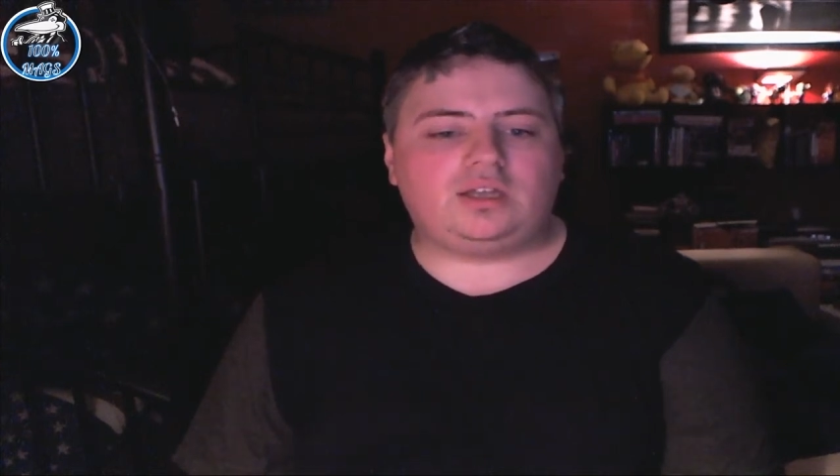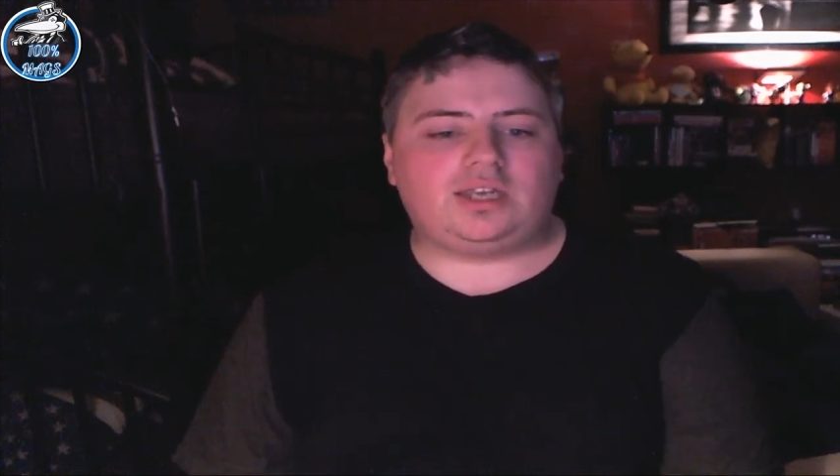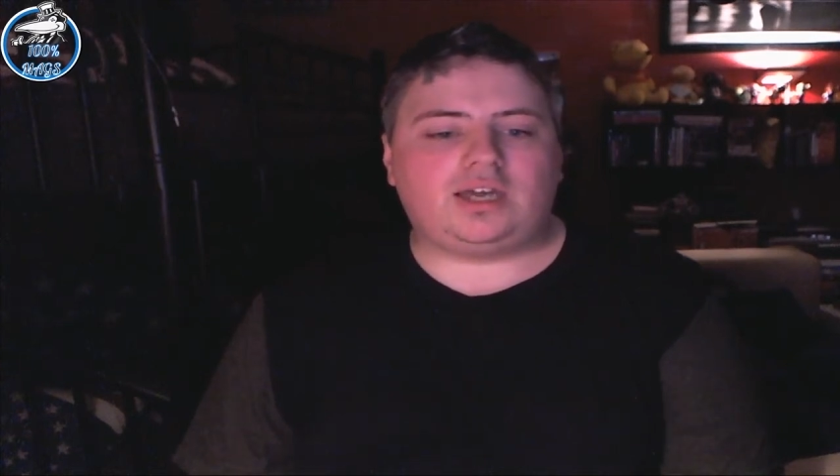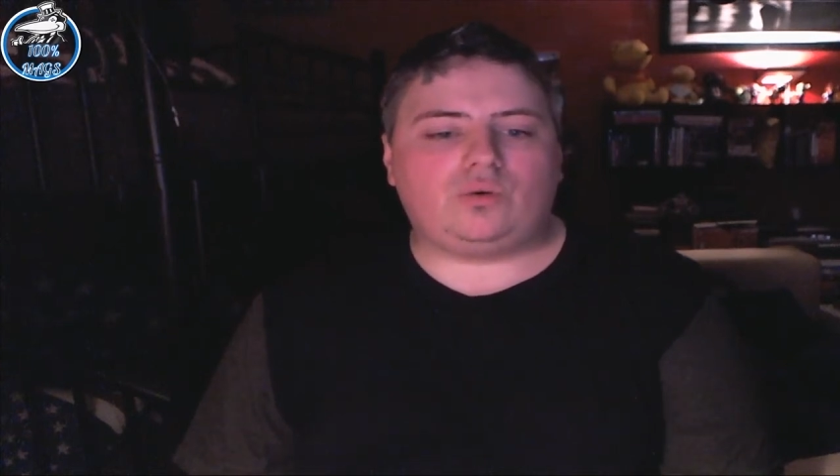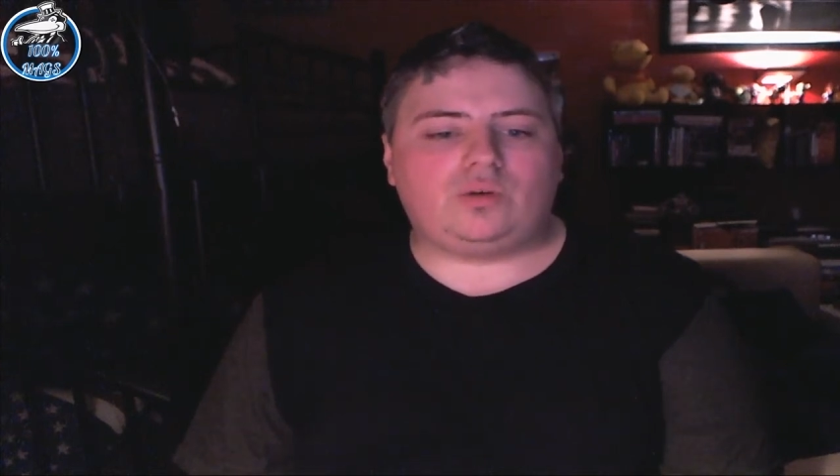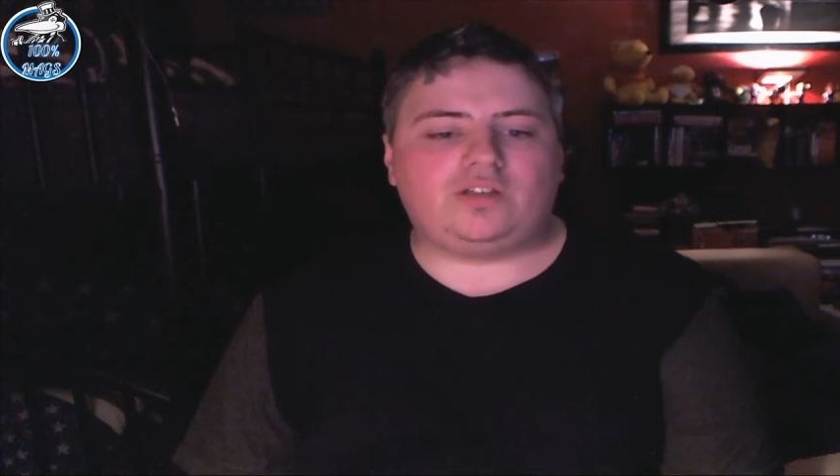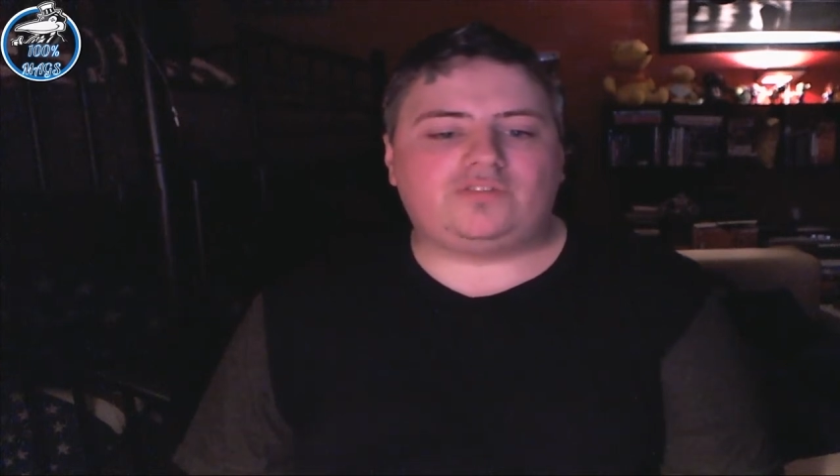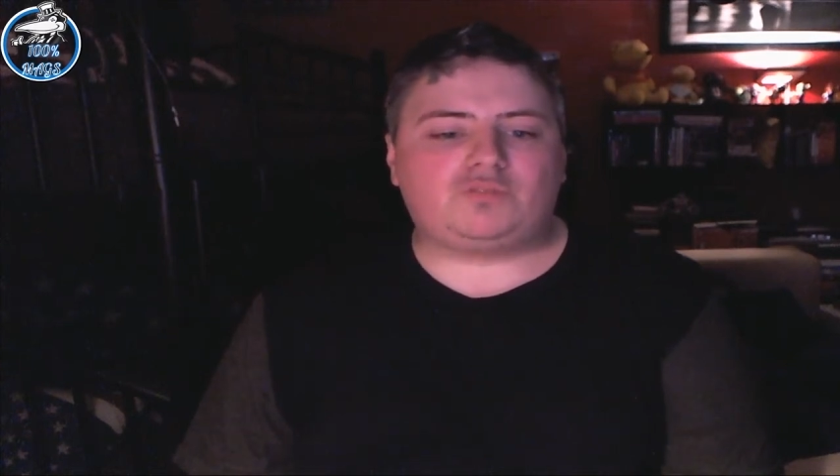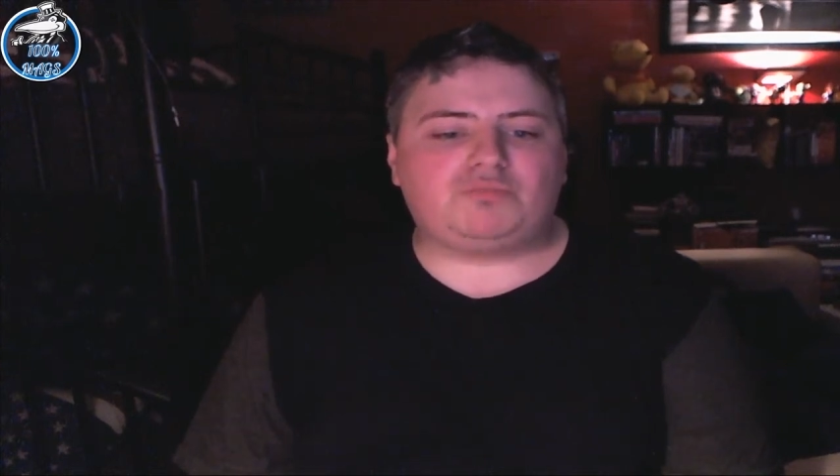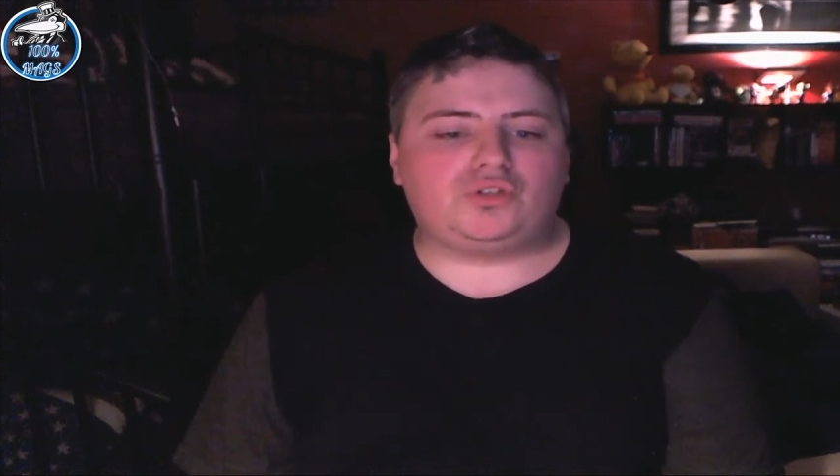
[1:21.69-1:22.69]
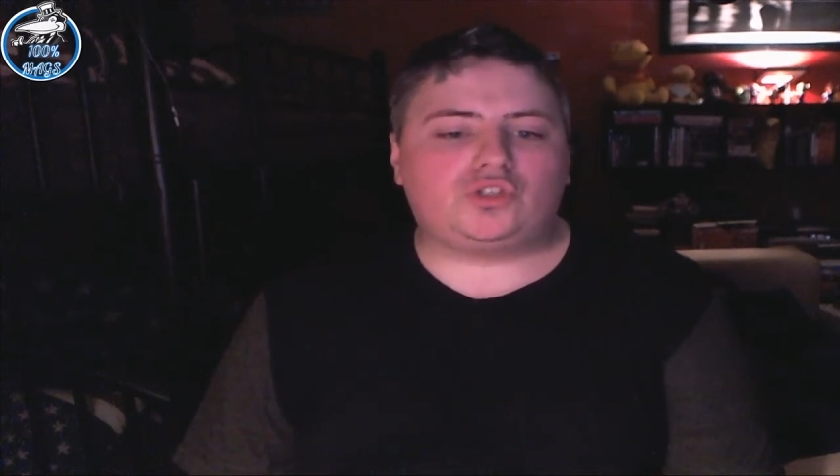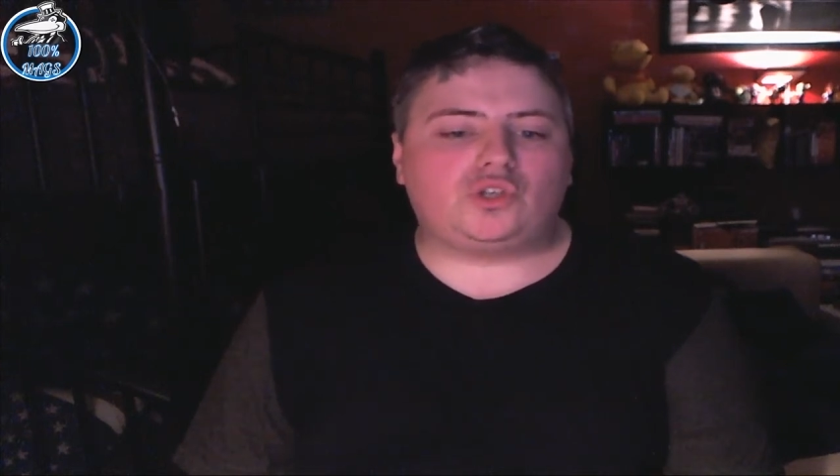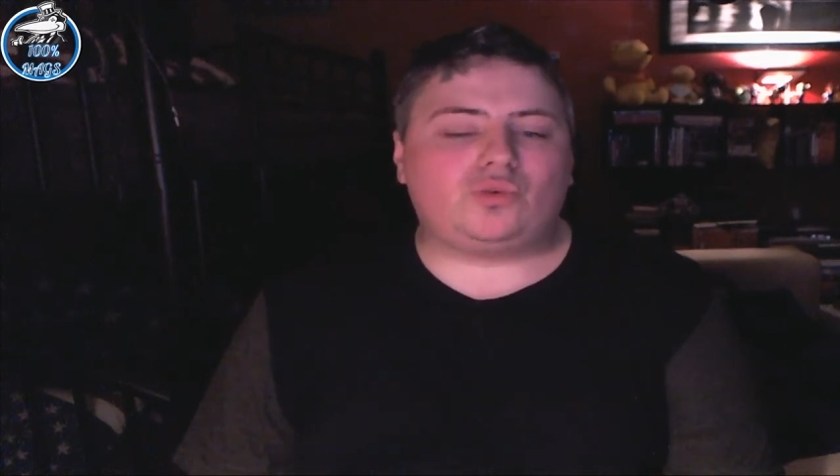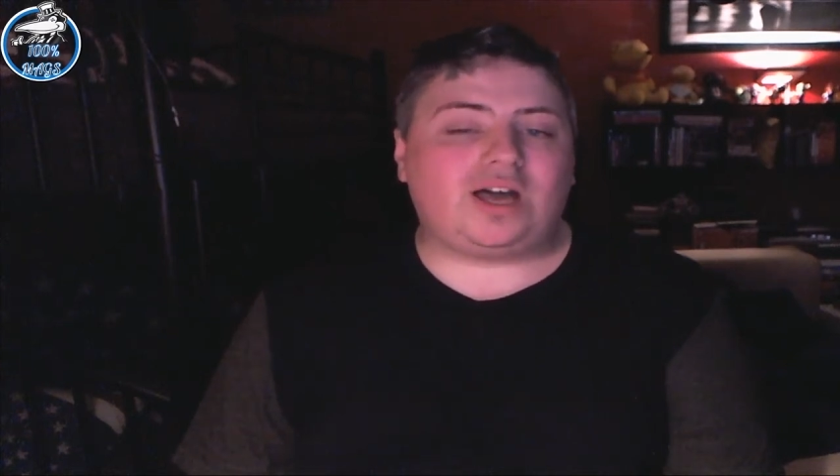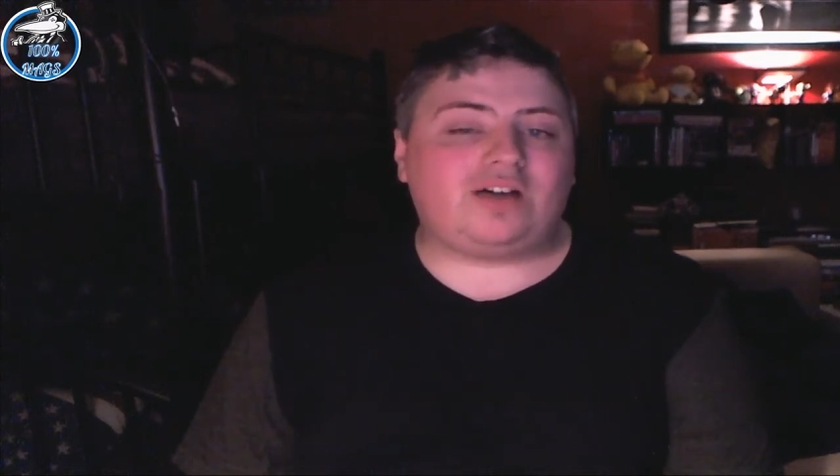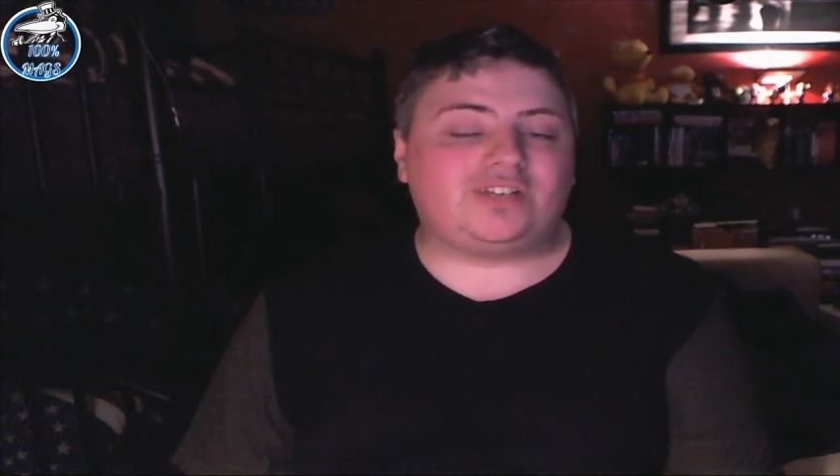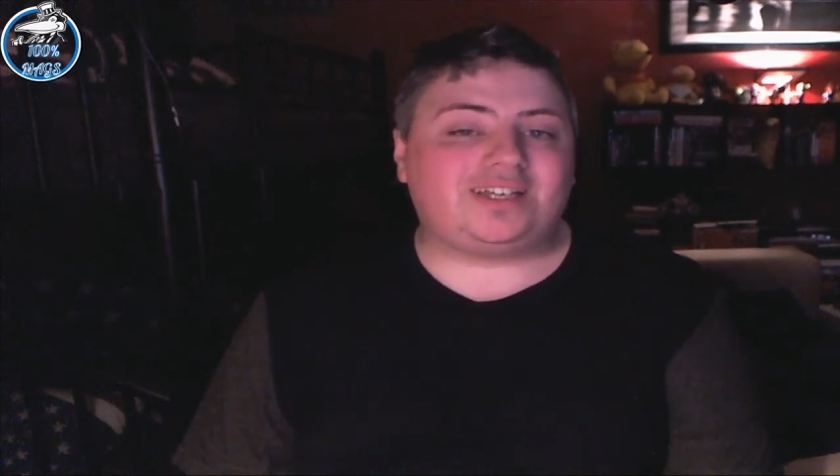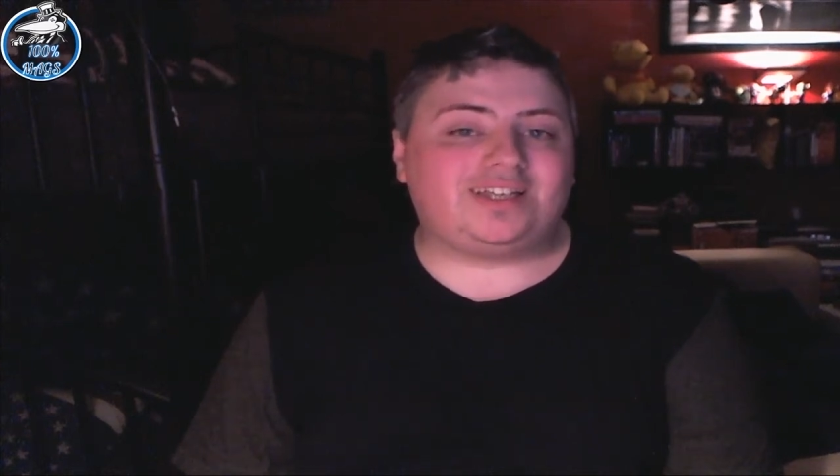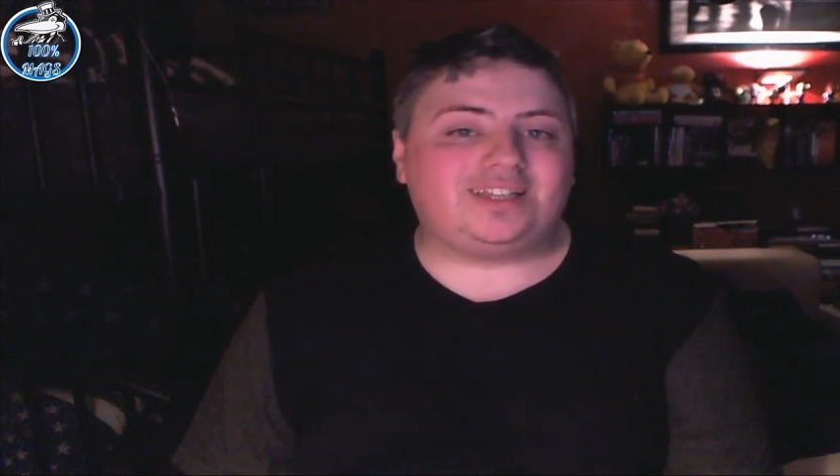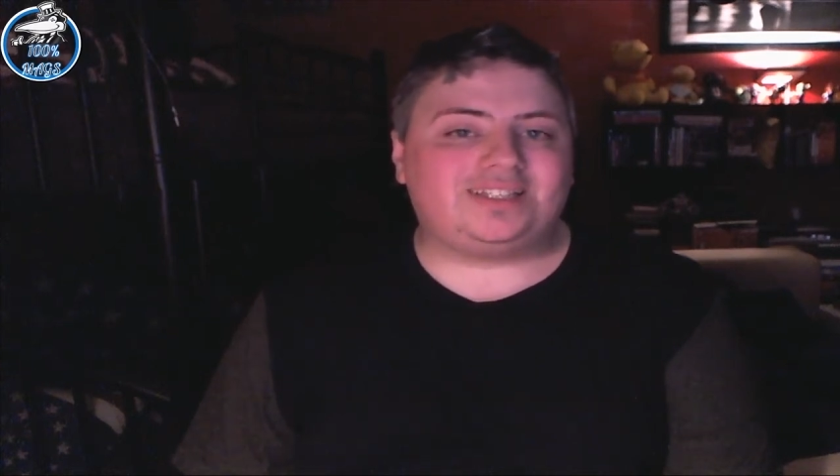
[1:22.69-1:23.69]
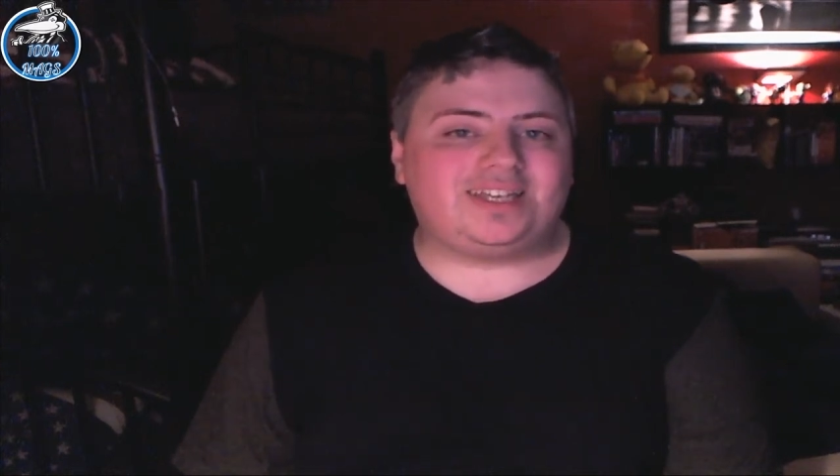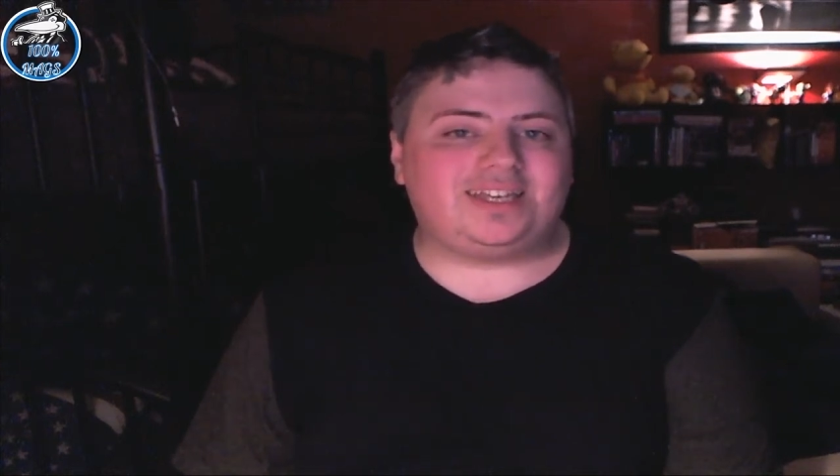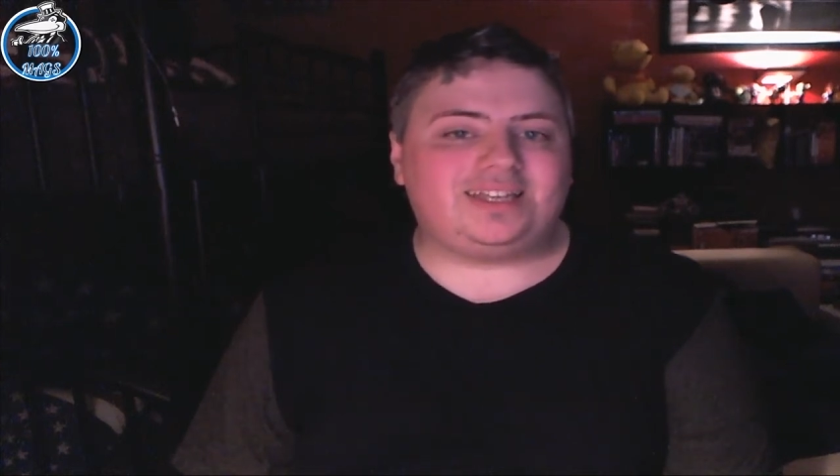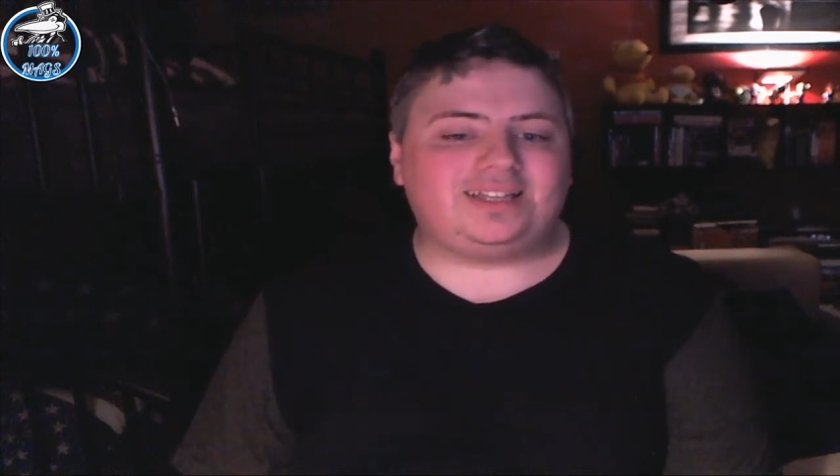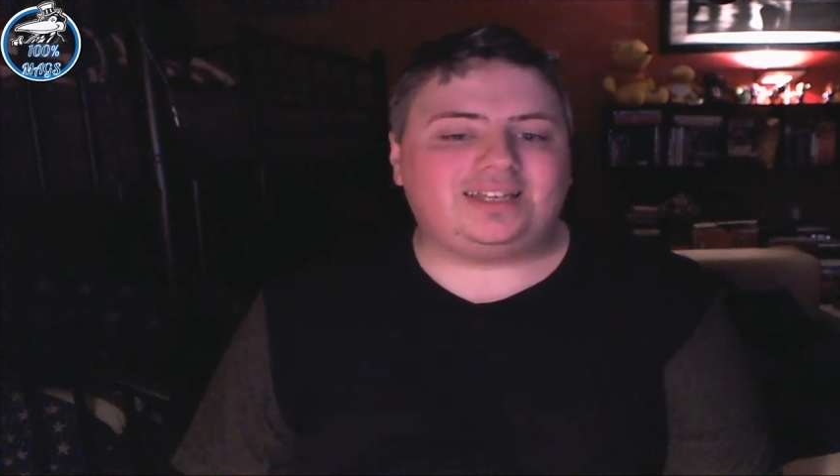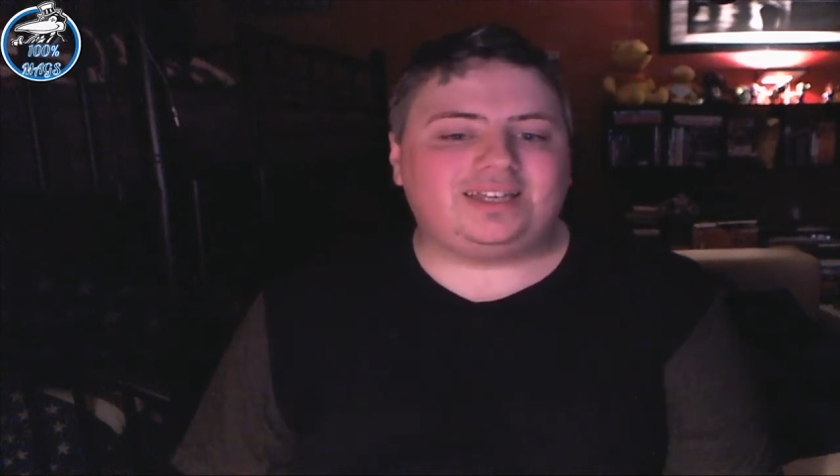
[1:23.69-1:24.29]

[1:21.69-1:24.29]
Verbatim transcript: Now, if Spurs do have an Achilles heel,